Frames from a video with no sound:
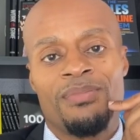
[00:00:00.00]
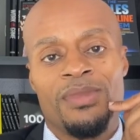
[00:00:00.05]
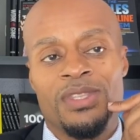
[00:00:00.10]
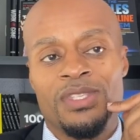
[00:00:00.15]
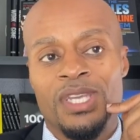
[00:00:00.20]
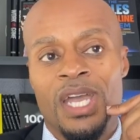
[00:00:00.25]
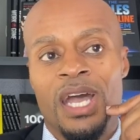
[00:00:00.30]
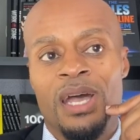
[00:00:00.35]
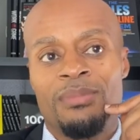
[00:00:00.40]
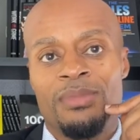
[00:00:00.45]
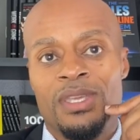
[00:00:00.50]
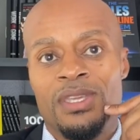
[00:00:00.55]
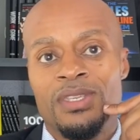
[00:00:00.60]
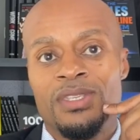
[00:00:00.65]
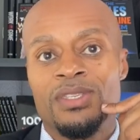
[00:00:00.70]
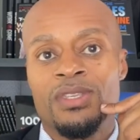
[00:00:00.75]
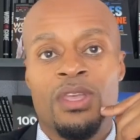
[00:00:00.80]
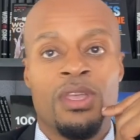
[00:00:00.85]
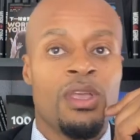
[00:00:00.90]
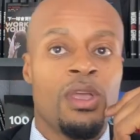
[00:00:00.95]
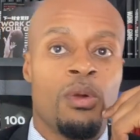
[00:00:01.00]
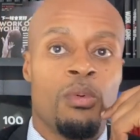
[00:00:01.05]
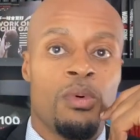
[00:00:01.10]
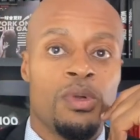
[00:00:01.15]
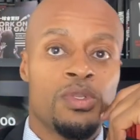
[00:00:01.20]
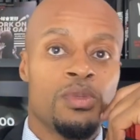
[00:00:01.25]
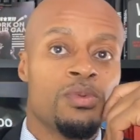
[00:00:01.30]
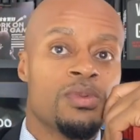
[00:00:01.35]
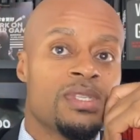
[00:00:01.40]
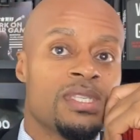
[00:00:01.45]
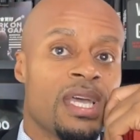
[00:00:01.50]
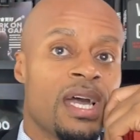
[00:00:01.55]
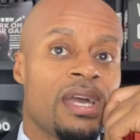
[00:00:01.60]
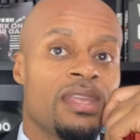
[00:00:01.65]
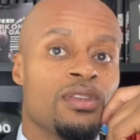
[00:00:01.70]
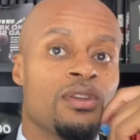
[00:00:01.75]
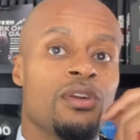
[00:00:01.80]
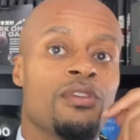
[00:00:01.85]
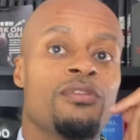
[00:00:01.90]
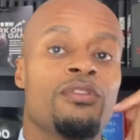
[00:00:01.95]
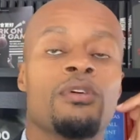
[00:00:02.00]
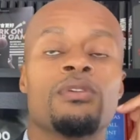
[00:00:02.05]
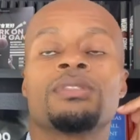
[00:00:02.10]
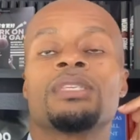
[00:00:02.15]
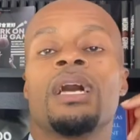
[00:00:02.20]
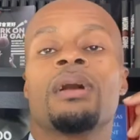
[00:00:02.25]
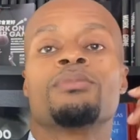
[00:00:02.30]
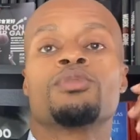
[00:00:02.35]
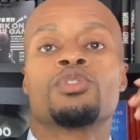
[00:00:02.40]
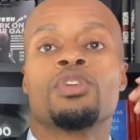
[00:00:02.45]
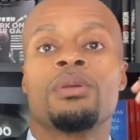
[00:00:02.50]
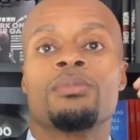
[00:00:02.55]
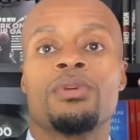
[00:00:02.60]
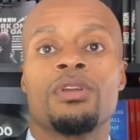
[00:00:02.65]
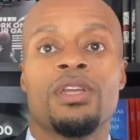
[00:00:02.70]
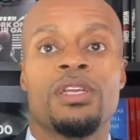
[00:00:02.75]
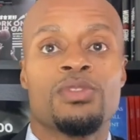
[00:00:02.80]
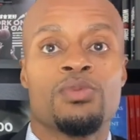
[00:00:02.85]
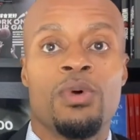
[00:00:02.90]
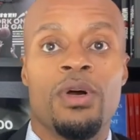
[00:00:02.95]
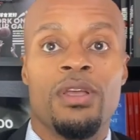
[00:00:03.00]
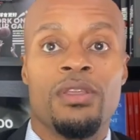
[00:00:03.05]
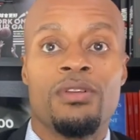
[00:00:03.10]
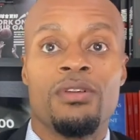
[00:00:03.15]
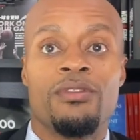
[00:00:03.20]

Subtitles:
The job is once you decide you're a full-time streamer, guess what?